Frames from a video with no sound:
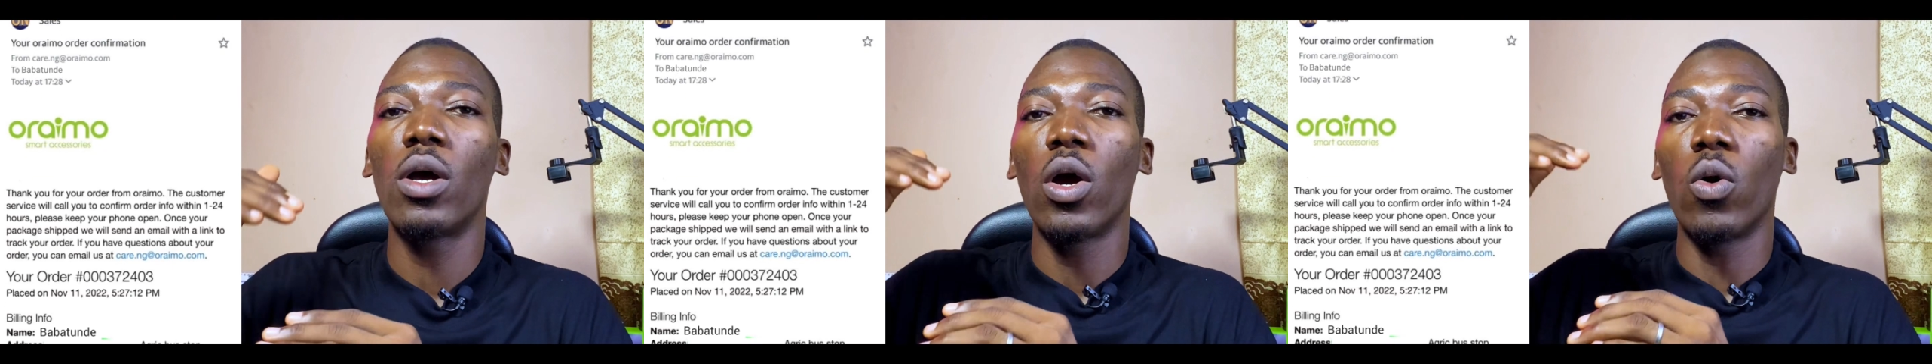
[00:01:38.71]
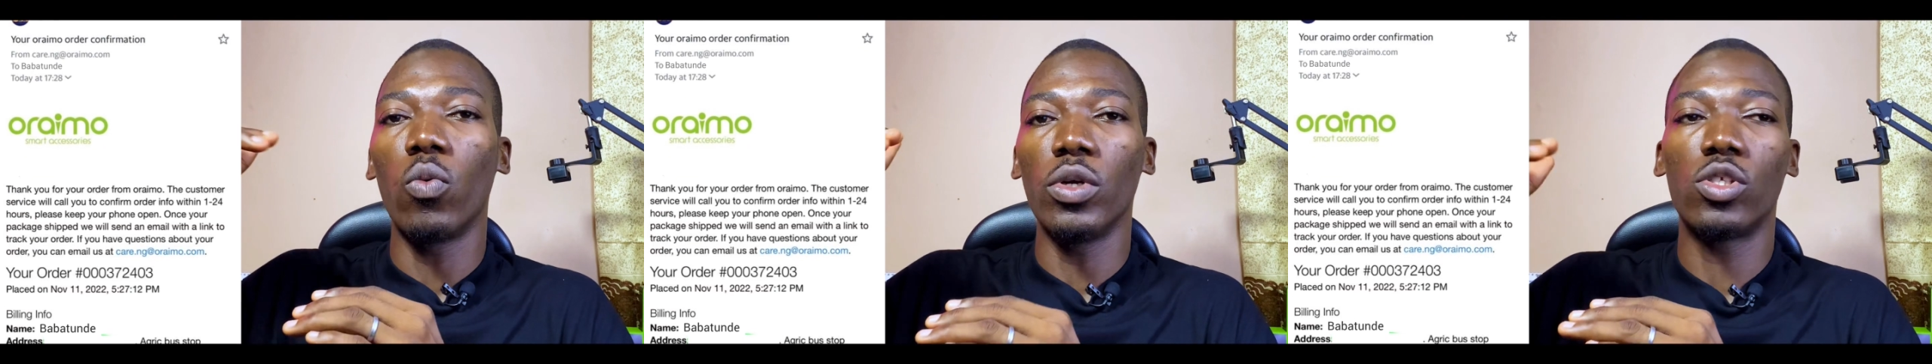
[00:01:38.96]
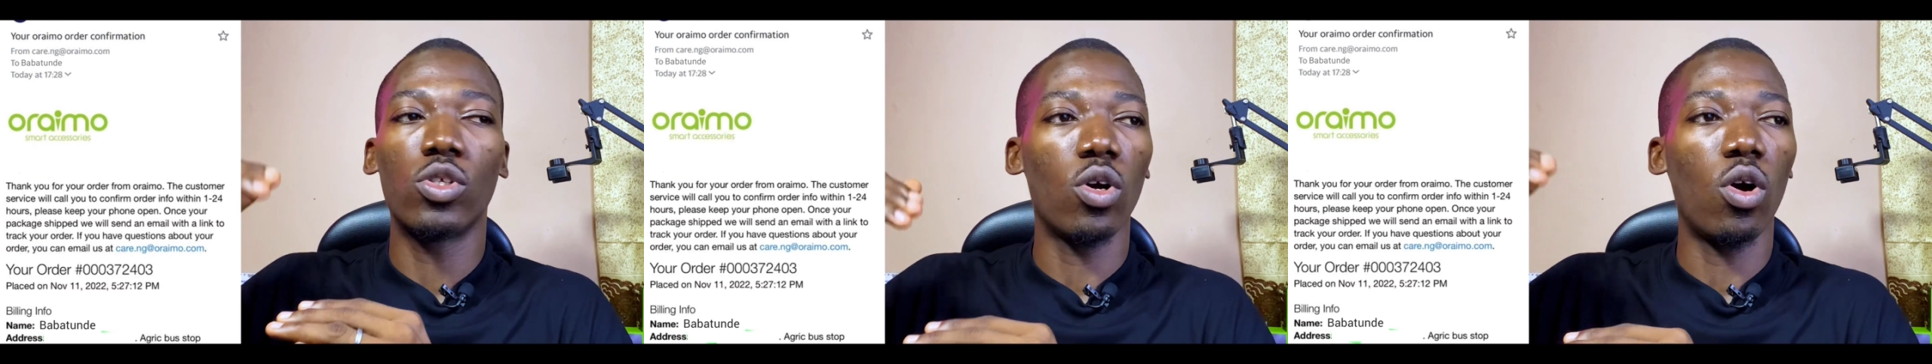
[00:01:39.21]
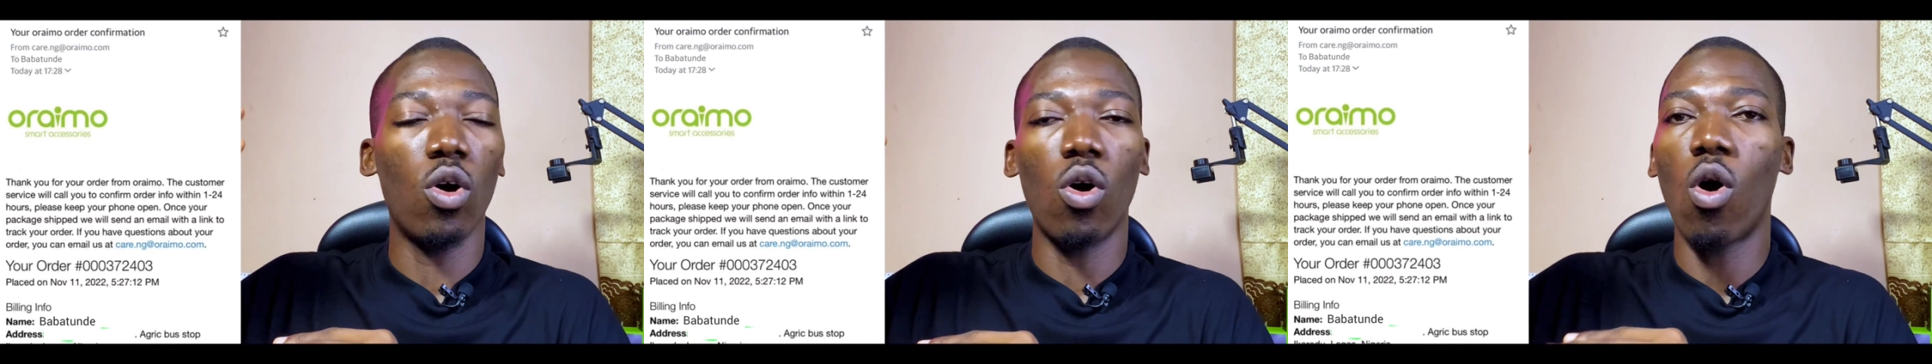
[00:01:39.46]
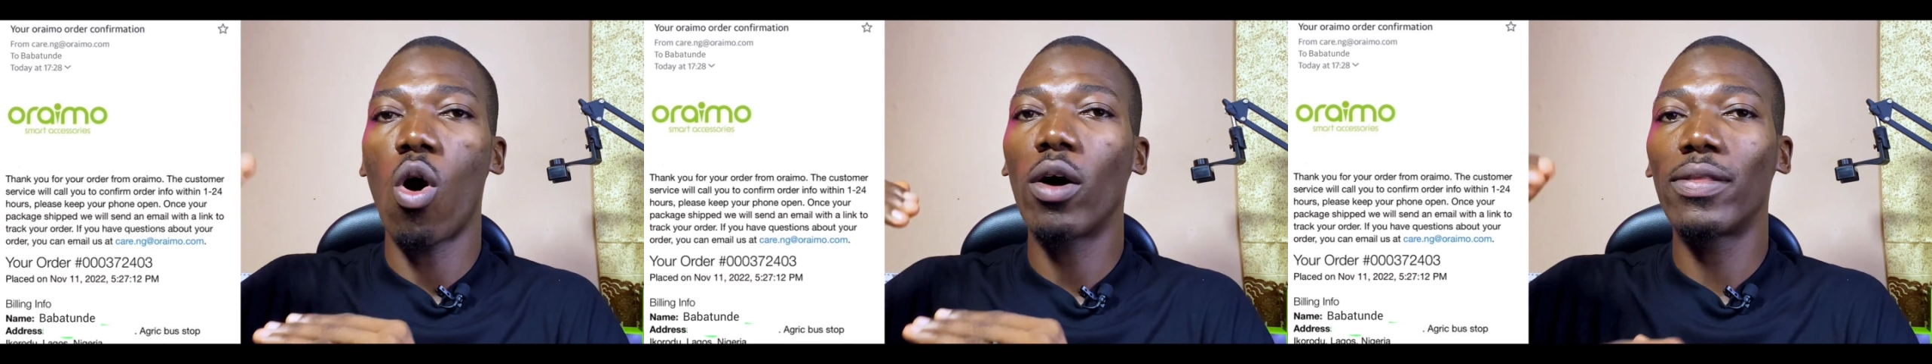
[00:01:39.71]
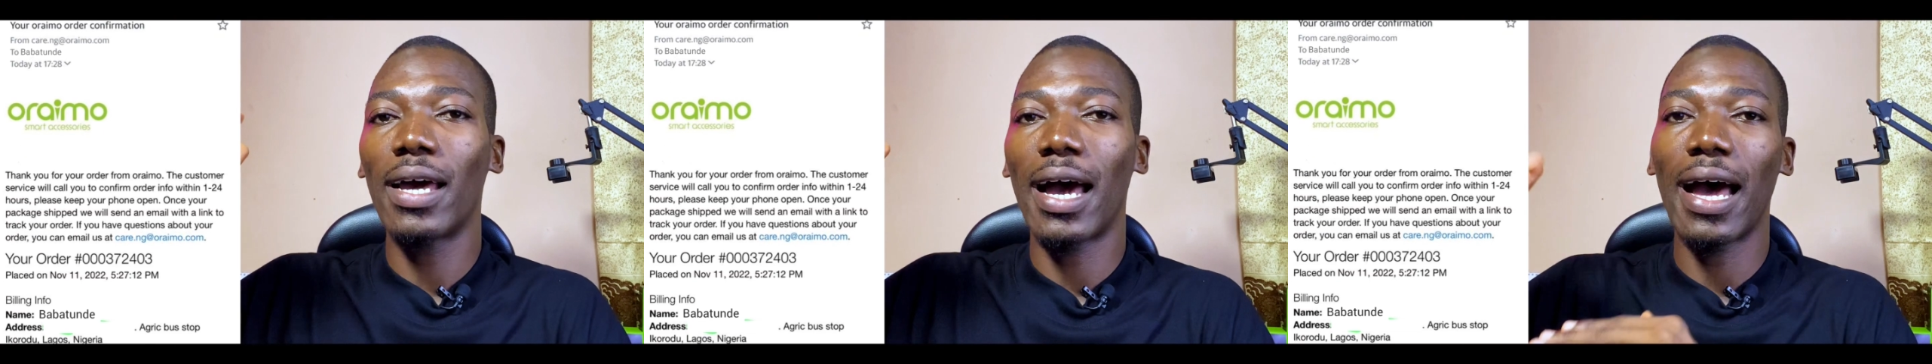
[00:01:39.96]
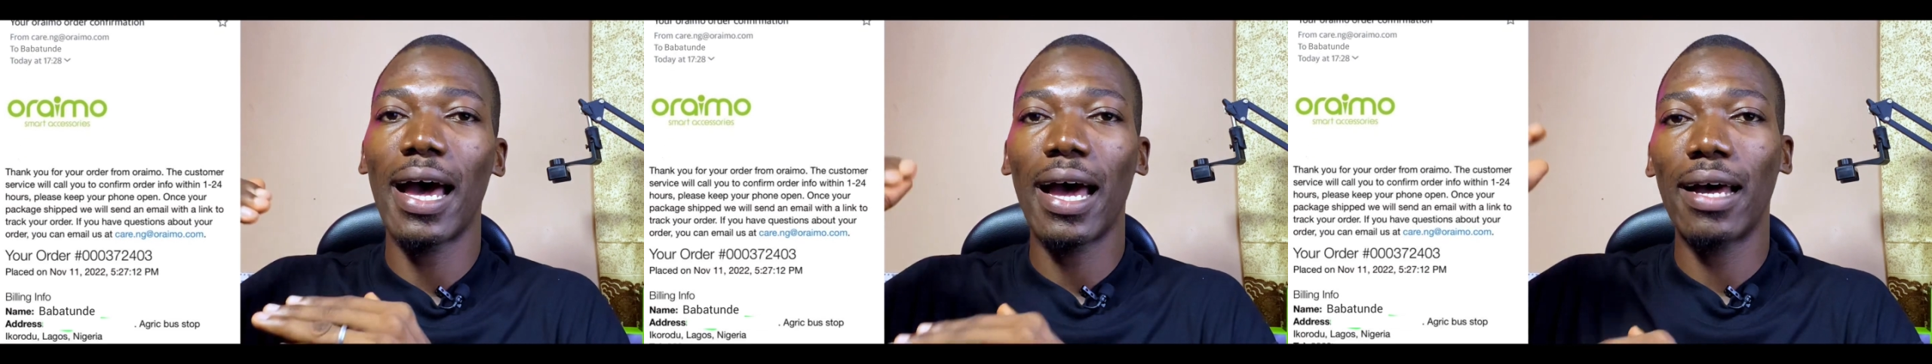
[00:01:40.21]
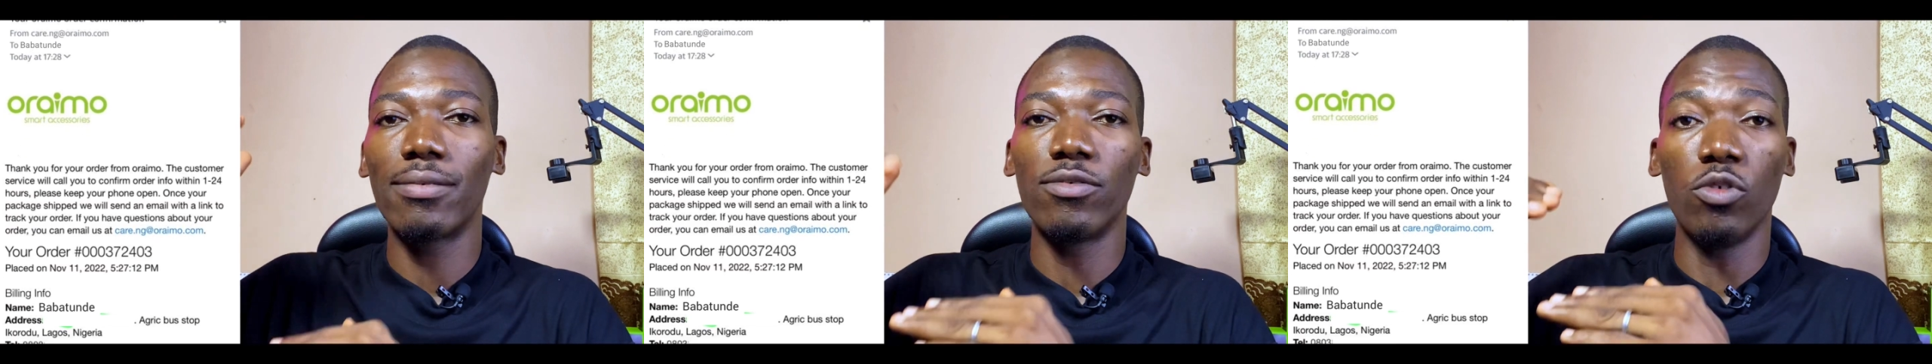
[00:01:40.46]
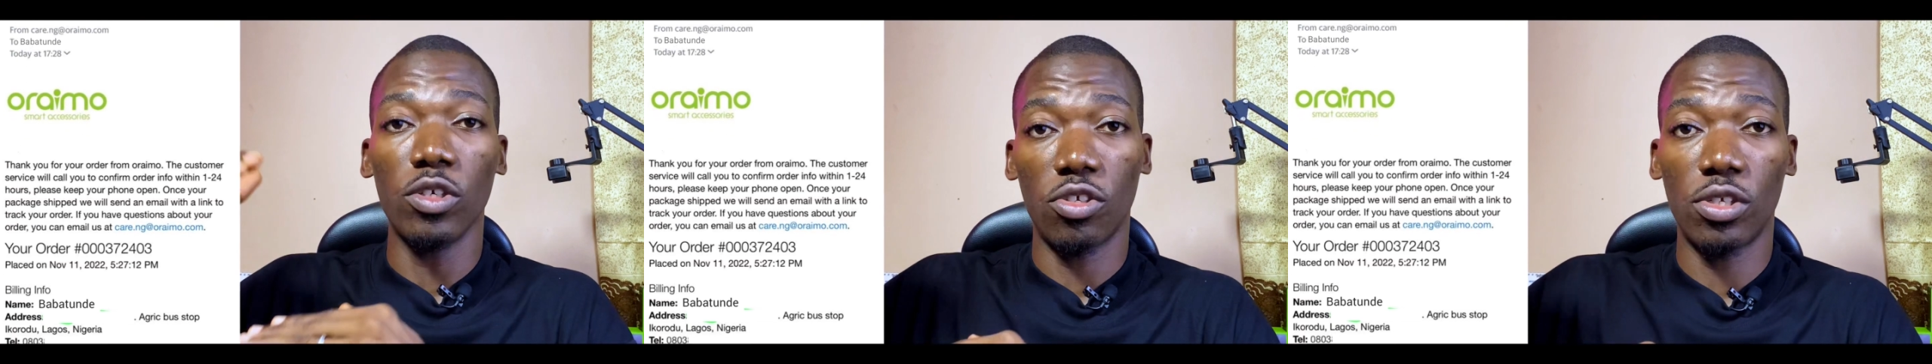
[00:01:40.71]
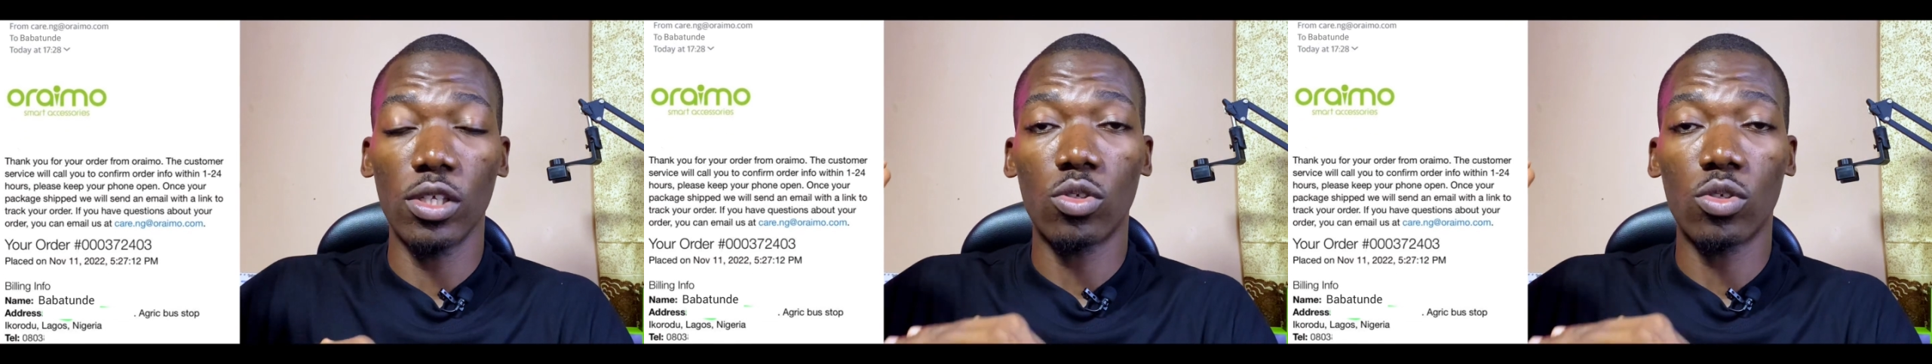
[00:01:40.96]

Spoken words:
with your order receipt